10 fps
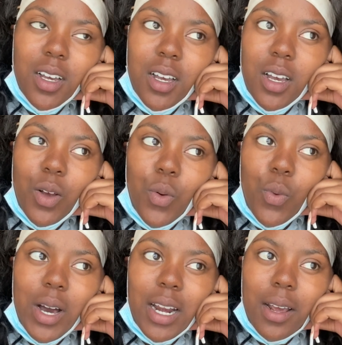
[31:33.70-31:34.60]

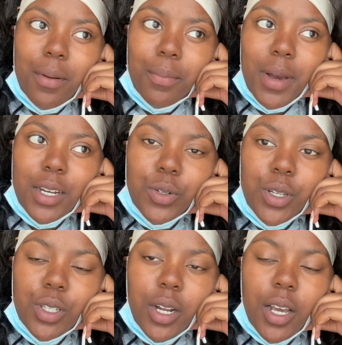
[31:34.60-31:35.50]
So
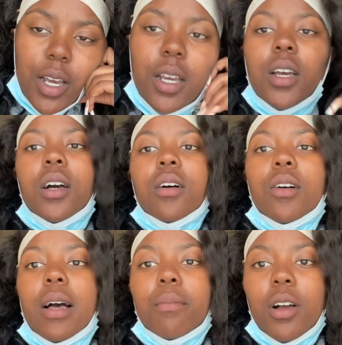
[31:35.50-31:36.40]
what
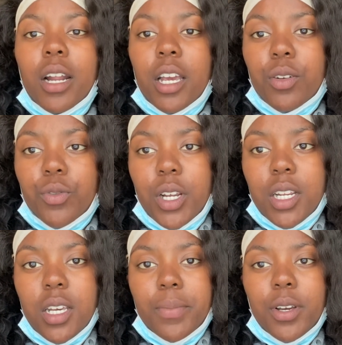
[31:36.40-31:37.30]
am I doing today?